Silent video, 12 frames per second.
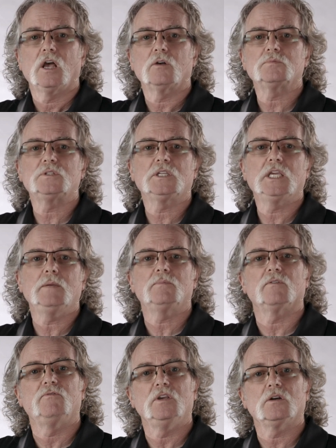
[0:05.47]
helps to
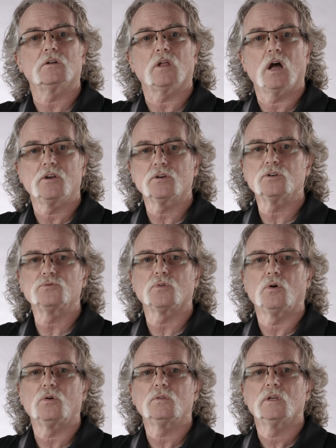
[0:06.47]
keep the vehicle under
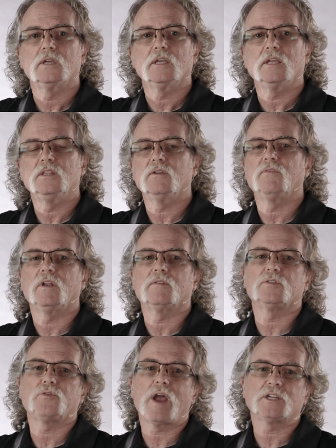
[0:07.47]
control in the
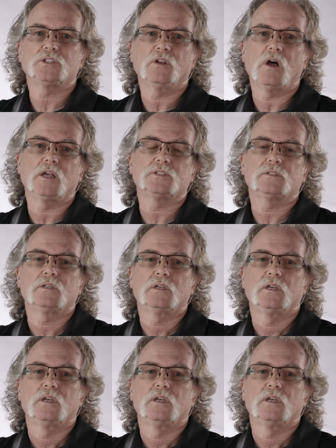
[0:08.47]
event of a traction loss.